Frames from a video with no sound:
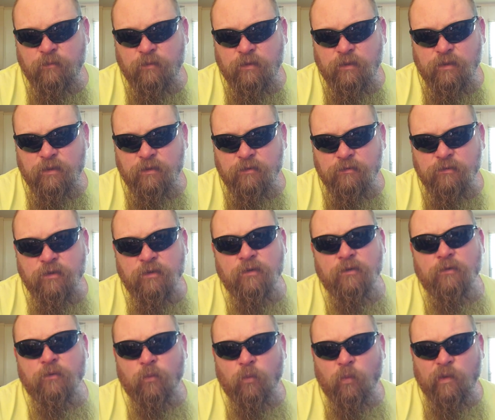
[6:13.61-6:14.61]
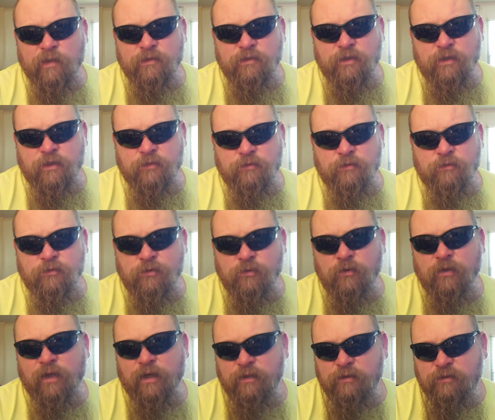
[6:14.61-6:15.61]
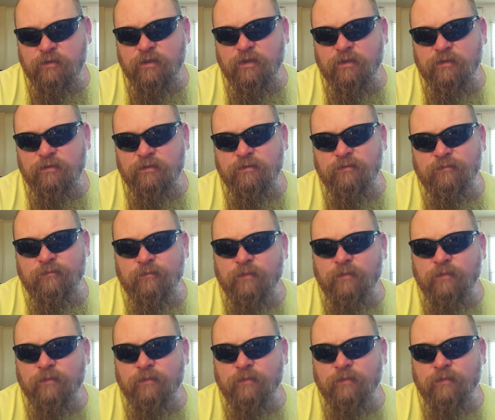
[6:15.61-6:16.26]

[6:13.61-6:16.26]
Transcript: is Winchester 296.